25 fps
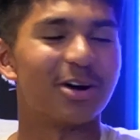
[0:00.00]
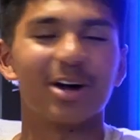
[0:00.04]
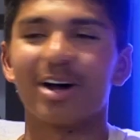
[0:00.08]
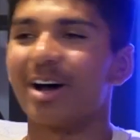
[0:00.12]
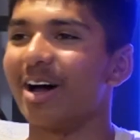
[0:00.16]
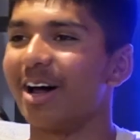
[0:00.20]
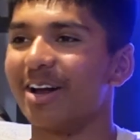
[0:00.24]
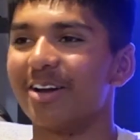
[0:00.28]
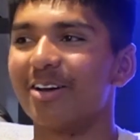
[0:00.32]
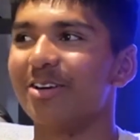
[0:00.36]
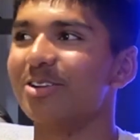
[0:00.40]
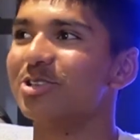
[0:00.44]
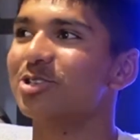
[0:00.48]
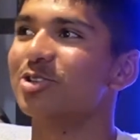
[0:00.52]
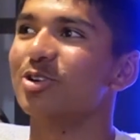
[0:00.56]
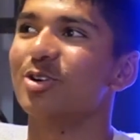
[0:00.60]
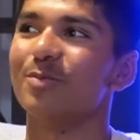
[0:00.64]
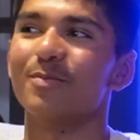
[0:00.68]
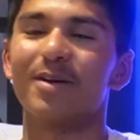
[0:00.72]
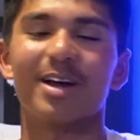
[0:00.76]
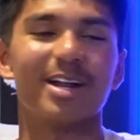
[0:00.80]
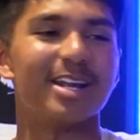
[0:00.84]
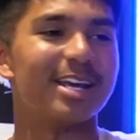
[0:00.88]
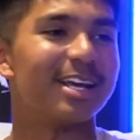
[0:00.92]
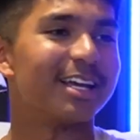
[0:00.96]
I know
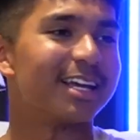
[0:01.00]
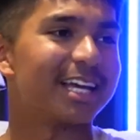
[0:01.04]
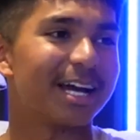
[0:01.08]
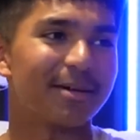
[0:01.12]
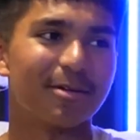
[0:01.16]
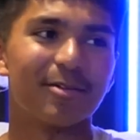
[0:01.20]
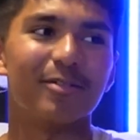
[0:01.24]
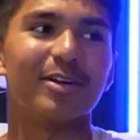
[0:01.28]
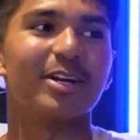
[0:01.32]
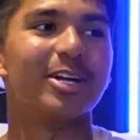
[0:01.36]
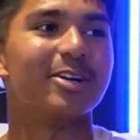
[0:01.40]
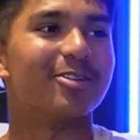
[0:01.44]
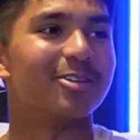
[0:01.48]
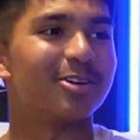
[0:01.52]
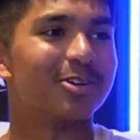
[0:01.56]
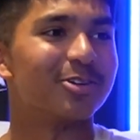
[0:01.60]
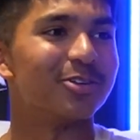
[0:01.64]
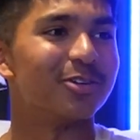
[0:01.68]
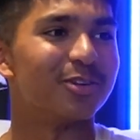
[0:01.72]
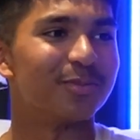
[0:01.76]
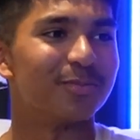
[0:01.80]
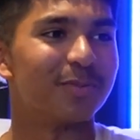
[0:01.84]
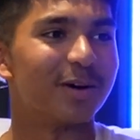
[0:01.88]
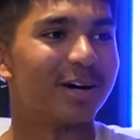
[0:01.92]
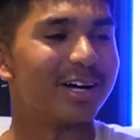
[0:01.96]
Tchouaméni and Camavinga are
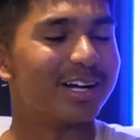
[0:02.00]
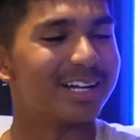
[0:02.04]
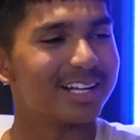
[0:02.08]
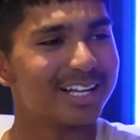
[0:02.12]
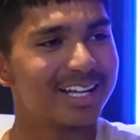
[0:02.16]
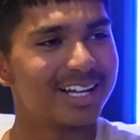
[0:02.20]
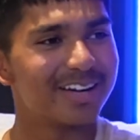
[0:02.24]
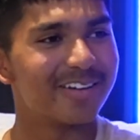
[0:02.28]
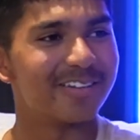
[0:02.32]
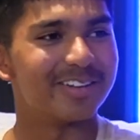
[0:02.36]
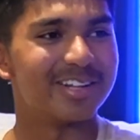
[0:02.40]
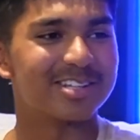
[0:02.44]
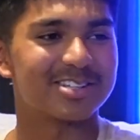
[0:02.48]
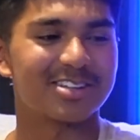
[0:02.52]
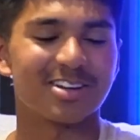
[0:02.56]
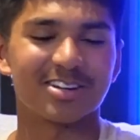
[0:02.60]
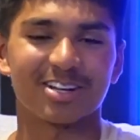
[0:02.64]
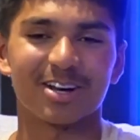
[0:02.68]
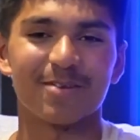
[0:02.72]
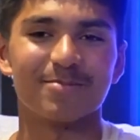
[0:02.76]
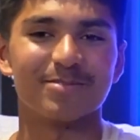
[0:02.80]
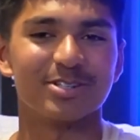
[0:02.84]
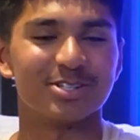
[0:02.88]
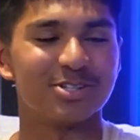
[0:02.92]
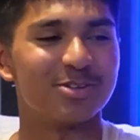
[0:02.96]
good, but when this guy
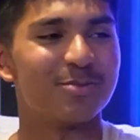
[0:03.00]
comes in,